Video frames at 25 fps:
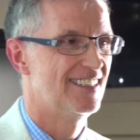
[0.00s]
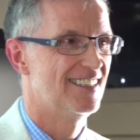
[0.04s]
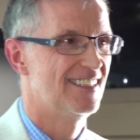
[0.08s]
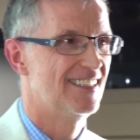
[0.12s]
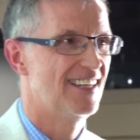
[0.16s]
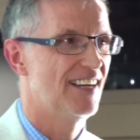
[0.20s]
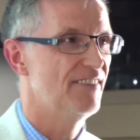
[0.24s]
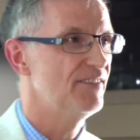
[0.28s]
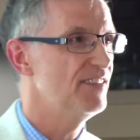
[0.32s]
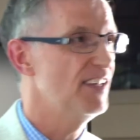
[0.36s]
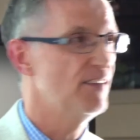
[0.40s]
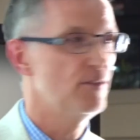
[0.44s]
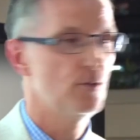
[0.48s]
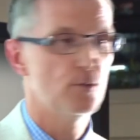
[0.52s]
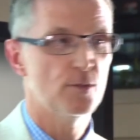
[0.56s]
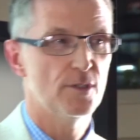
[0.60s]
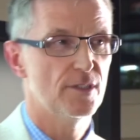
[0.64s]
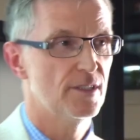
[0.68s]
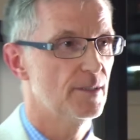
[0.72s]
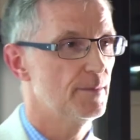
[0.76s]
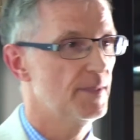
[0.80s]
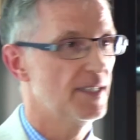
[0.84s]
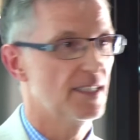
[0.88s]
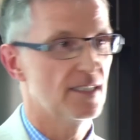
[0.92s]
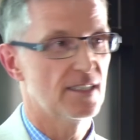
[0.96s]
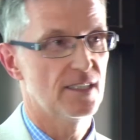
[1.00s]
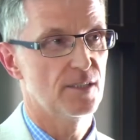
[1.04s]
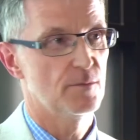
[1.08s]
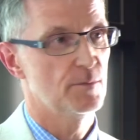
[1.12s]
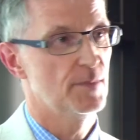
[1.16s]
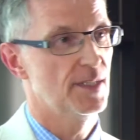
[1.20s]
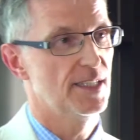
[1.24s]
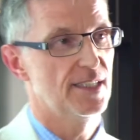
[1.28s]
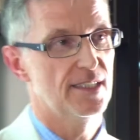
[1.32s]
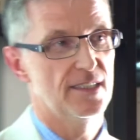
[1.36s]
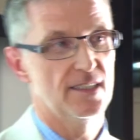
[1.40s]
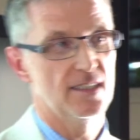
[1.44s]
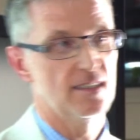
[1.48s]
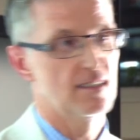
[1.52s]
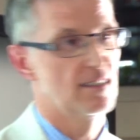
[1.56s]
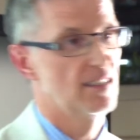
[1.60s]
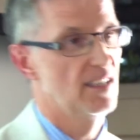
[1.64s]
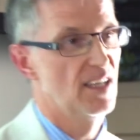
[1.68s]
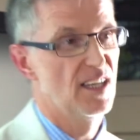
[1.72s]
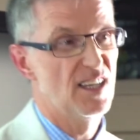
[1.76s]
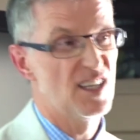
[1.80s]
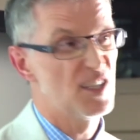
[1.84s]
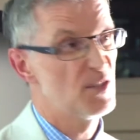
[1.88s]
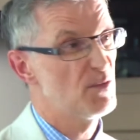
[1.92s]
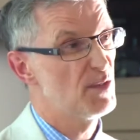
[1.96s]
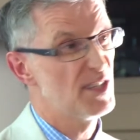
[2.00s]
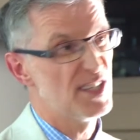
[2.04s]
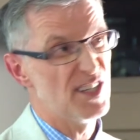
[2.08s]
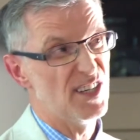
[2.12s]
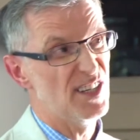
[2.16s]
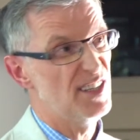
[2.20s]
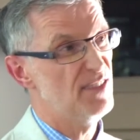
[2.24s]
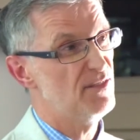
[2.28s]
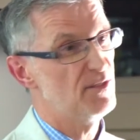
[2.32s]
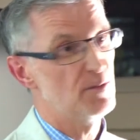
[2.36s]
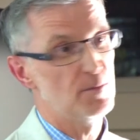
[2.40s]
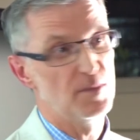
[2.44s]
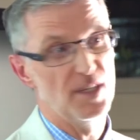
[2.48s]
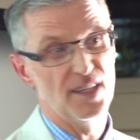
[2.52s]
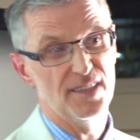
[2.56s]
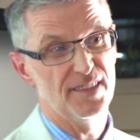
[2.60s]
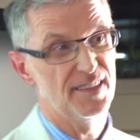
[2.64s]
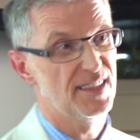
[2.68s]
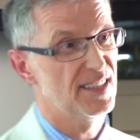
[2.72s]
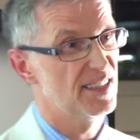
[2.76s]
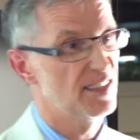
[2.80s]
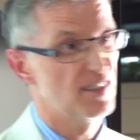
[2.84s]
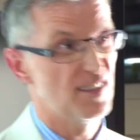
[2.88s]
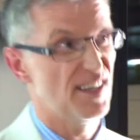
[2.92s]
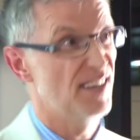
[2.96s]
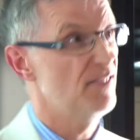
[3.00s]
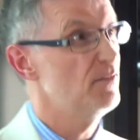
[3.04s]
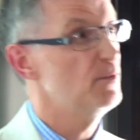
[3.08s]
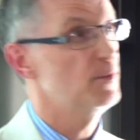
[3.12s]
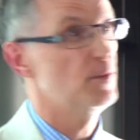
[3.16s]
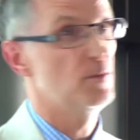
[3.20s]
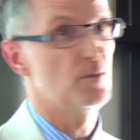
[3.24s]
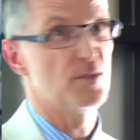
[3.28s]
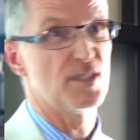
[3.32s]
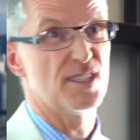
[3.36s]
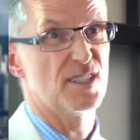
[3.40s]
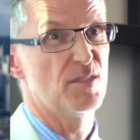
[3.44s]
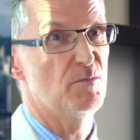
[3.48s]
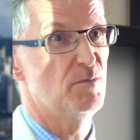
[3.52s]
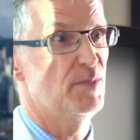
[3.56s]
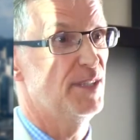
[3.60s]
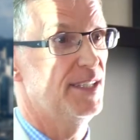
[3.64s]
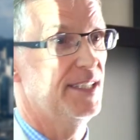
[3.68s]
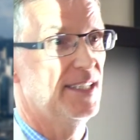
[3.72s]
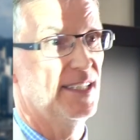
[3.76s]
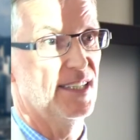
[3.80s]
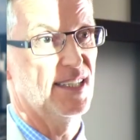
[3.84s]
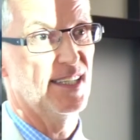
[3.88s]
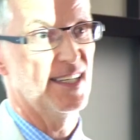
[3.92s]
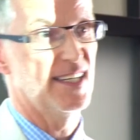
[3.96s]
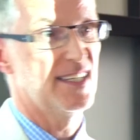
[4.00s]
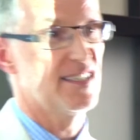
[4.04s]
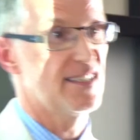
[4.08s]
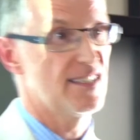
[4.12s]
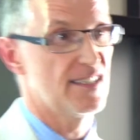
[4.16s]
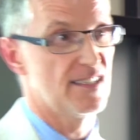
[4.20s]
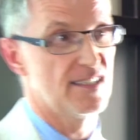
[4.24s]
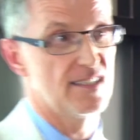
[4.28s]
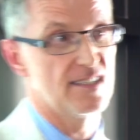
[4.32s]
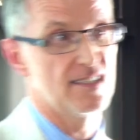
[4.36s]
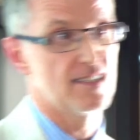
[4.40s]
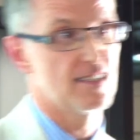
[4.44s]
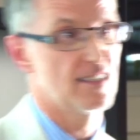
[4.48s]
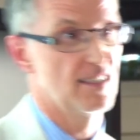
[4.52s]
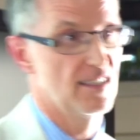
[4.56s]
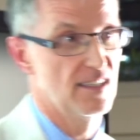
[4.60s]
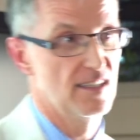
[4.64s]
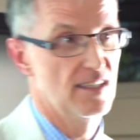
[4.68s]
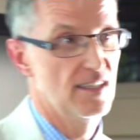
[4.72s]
I've never worried about a competitor. Because we started from nothing there. Everyone was competing against us.